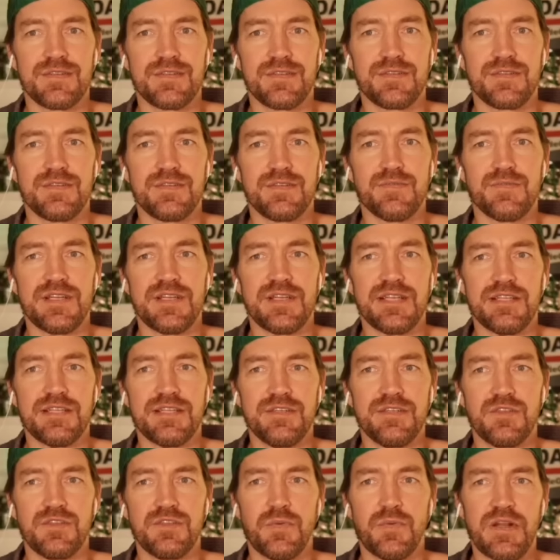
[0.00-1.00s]
Do we need to
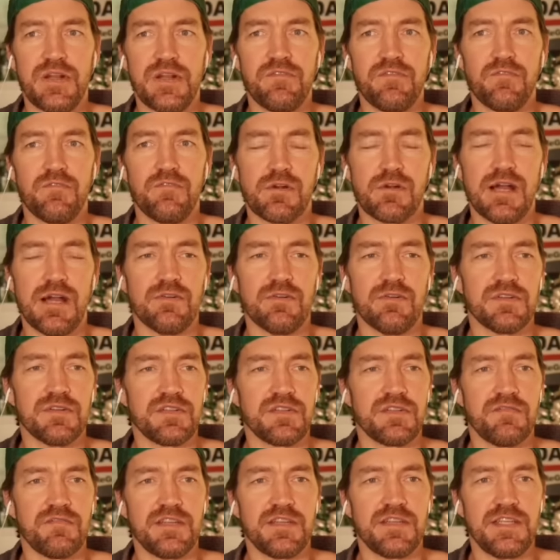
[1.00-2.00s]
do 24 hours
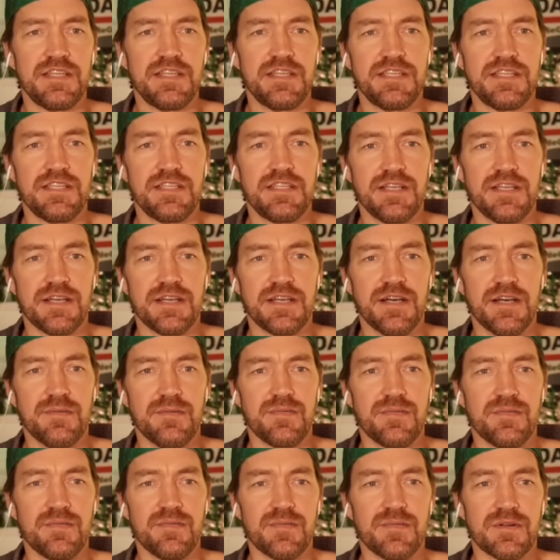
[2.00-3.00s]
of the DGC Cup
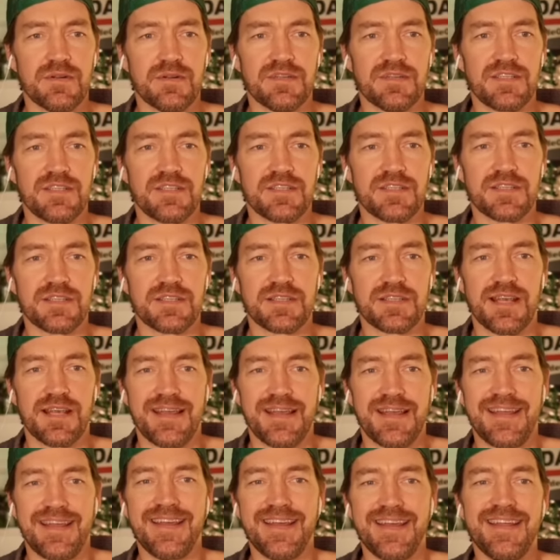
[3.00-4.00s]
where it's just
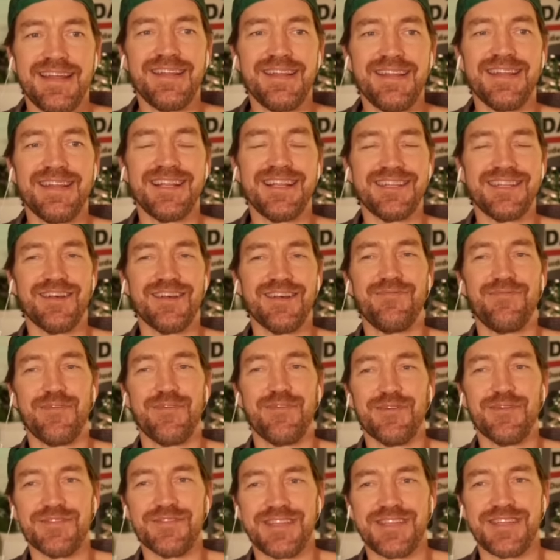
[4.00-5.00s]
like i would be pretty
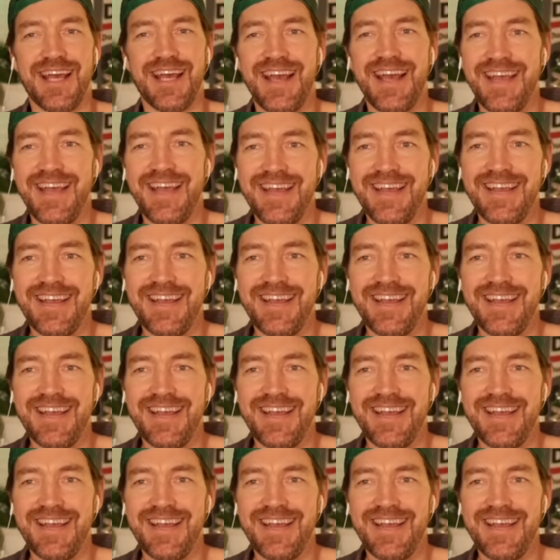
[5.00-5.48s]
whole day